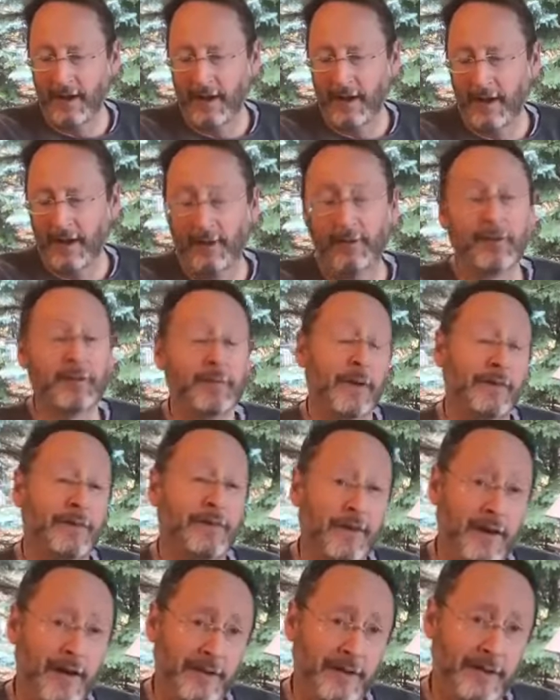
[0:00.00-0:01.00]
It was my
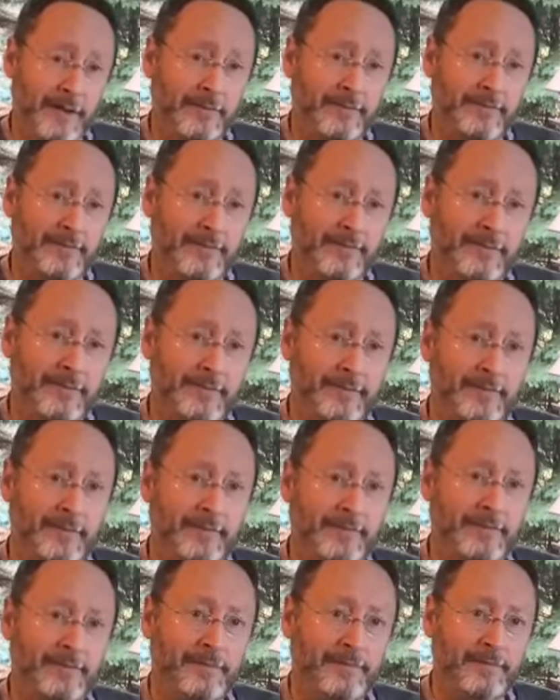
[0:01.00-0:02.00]
father
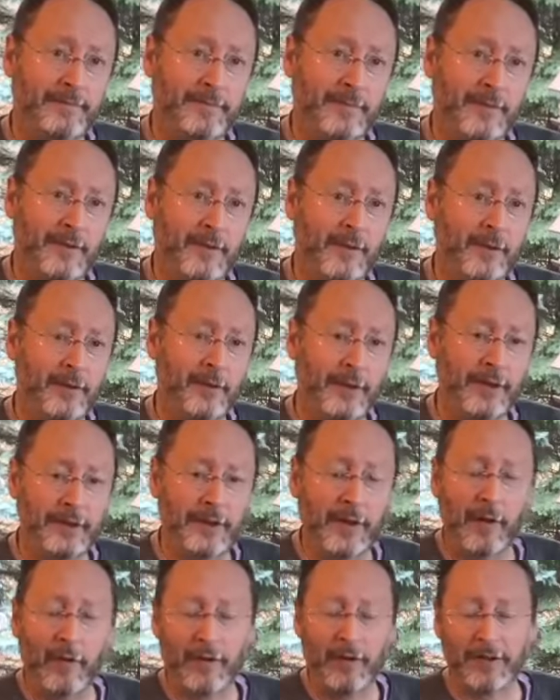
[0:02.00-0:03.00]
who, in
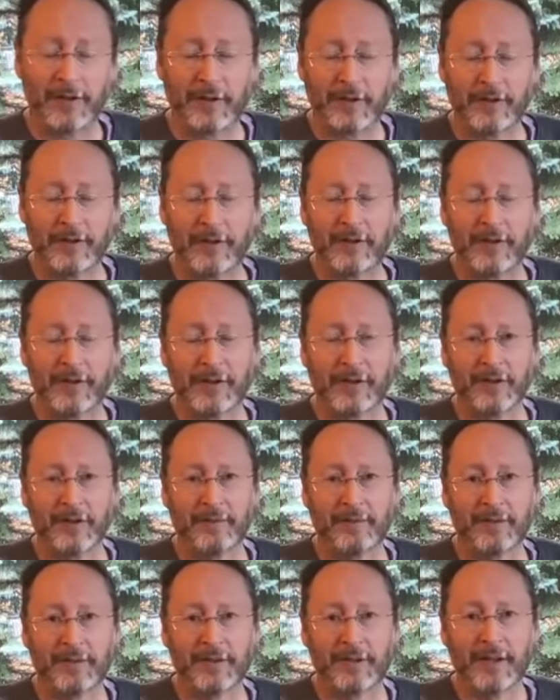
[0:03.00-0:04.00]
no uncertain
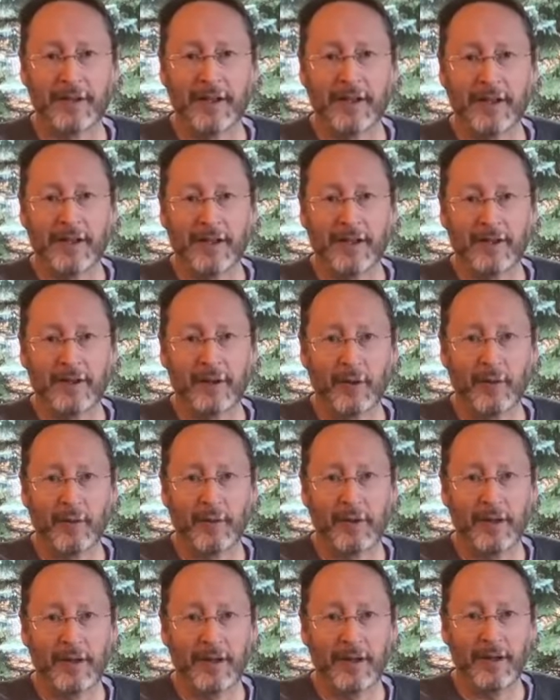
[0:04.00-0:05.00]
terms, told
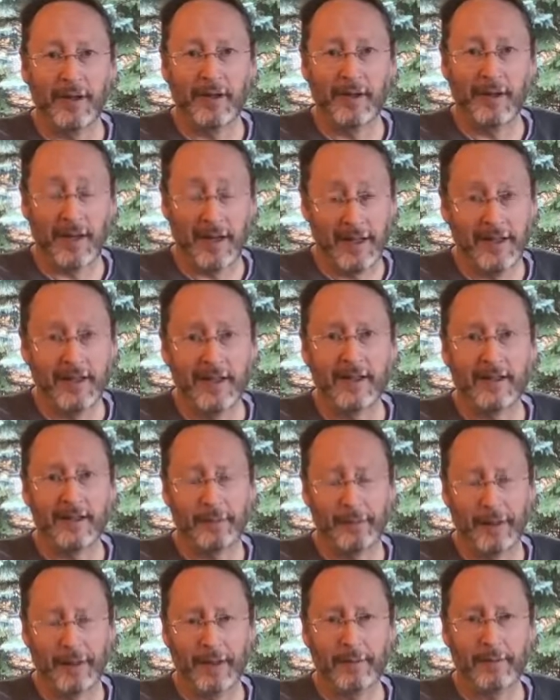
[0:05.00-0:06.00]
me that I needed to
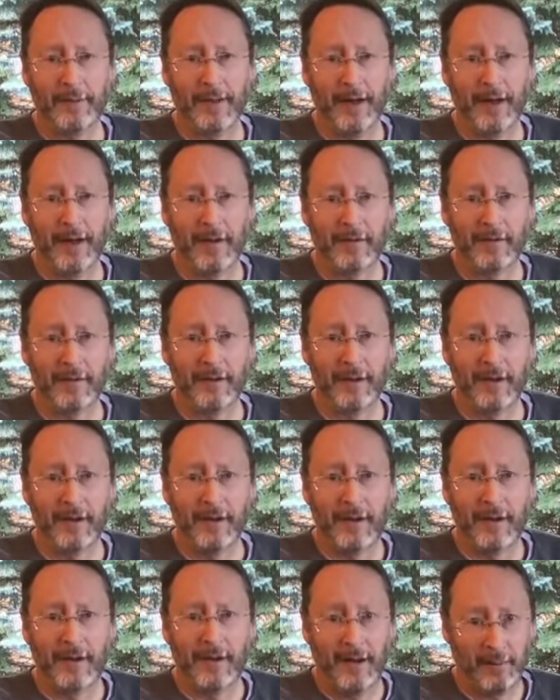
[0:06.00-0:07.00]
pipe down
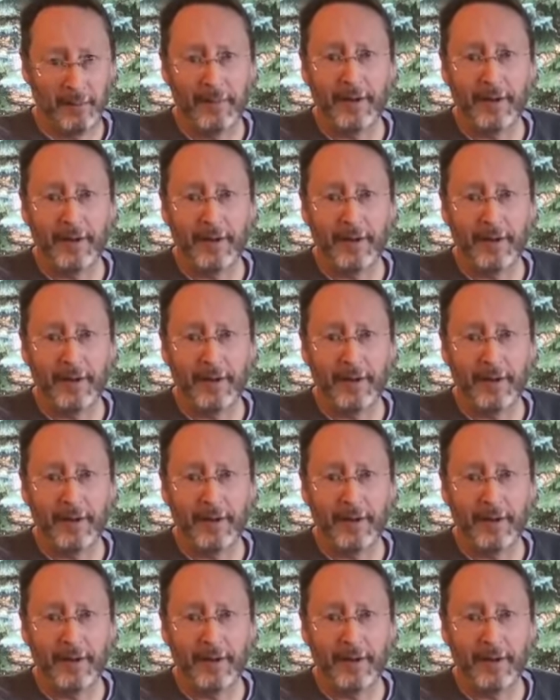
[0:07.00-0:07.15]
and be a